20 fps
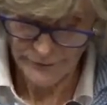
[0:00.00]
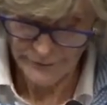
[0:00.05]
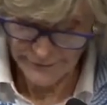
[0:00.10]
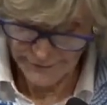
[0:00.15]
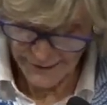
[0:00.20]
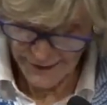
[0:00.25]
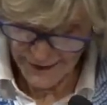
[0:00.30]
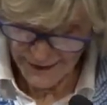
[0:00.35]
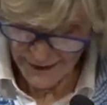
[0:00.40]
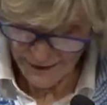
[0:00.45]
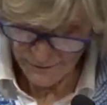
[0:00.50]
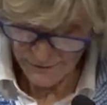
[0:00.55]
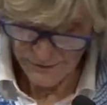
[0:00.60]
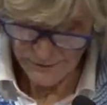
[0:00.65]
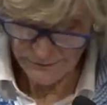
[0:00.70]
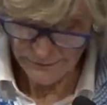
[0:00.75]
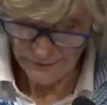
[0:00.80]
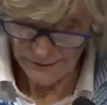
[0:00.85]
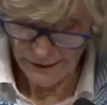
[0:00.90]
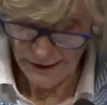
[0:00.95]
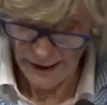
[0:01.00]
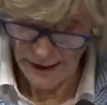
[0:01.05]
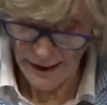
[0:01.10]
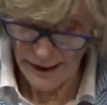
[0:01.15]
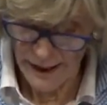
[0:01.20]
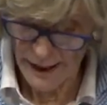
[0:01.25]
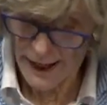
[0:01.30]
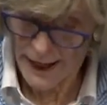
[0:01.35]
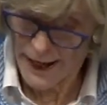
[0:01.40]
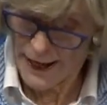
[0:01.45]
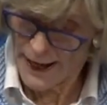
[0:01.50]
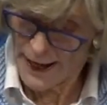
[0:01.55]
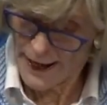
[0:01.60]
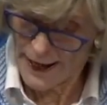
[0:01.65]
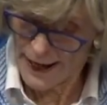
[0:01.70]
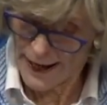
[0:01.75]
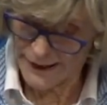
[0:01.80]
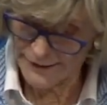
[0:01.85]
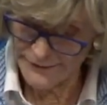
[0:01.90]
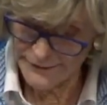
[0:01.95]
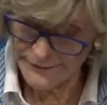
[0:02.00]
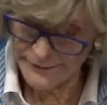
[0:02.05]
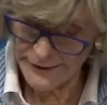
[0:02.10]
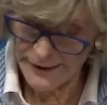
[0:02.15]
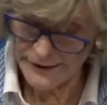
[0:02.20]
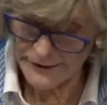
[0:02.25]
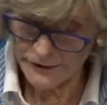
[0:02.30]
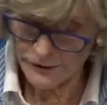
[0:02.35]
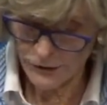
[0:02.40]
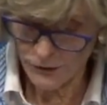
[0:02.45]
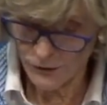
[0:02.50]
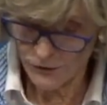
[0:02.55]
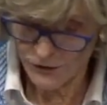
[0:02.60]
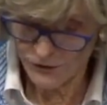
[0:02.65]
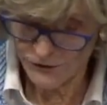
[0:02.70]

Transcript: Now, I did not include